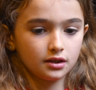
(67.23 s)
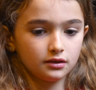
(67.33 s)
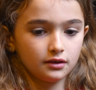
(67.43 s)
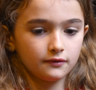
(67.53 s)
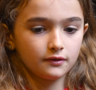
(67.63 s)

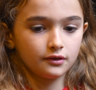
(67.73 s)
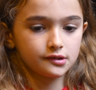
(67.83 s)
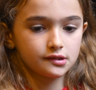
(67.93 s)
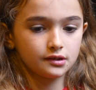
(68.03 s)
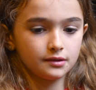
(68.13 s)
they fell
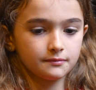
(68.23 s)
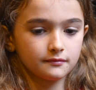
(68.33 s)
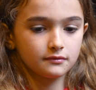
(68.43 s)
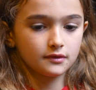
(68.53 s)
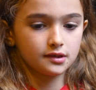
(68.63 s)
asleep,
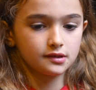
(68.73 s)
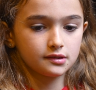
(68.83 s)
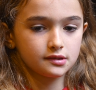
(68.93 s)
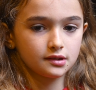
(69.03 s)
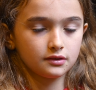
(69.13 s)

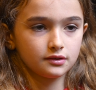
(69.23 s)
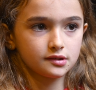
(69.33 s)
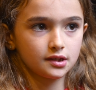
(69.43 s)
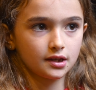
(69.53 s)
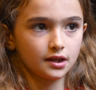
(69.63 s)
and Saint
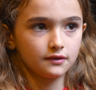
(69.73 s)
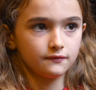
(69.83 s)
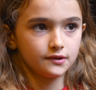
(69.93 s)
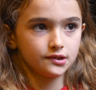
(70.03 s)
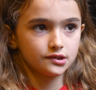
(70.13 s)
Lucia had a
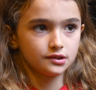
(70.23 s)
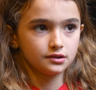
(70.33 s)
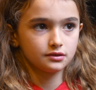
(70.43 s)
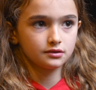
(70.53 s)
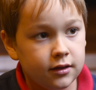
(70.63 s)

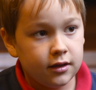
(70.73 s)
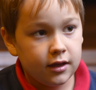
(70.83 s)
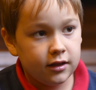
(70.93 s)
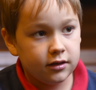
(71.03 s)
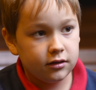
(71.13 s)
vision,
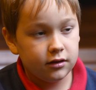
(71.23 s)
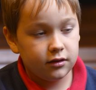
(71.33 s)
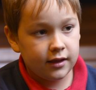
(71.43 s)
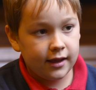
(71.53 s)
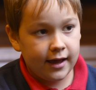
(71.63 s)
and
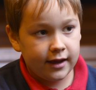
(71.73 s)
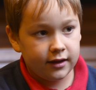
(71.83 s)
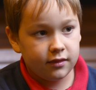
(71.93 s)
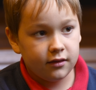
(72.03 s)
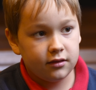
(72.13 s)
Saint
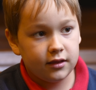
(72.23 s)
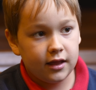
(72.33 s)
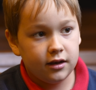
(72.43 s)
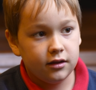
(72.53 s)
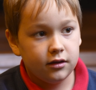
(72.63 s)
Agatha
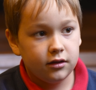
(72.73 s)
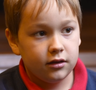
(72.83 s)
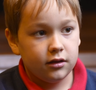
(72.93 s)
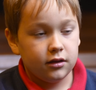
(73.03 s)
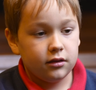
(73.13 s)
said
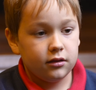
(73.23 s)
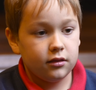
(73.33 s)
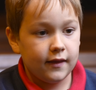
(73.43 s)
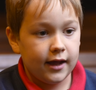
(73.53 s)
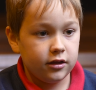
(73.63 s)

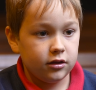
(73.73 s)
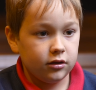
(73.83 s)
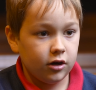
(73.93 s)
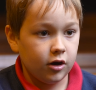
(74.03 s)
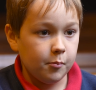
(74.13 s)
that
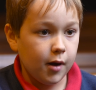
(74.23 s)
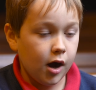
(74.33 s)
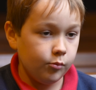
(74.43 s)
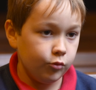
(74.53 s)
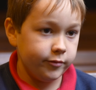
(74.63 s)
her
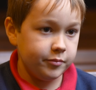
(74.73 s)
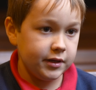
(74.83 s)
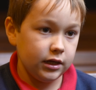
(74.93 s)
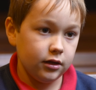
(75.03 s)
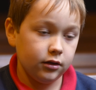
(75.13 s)
mom would
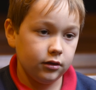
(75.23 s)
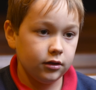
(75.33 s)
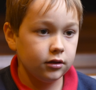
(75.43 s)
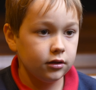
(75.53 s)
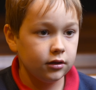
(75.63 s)
be
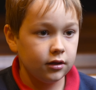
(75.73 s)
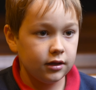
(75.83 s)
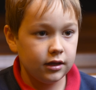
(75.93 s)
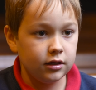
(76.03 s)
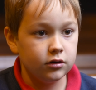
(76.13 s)

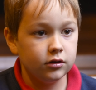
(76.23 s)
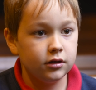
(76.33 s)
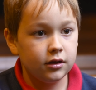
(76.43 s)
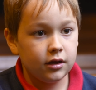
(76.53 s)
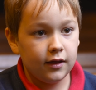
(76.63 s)
healed,
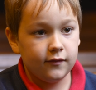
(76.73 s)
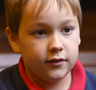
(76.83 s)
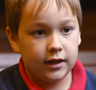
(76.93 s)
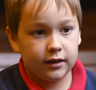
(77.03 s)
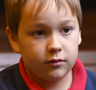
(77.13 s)
and the
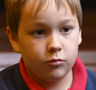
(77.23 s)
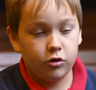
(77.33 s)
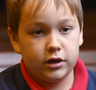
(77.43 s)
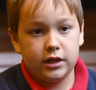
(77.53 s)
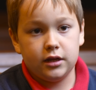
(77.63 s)
next
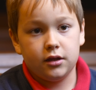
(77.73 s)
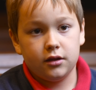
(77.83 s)
morning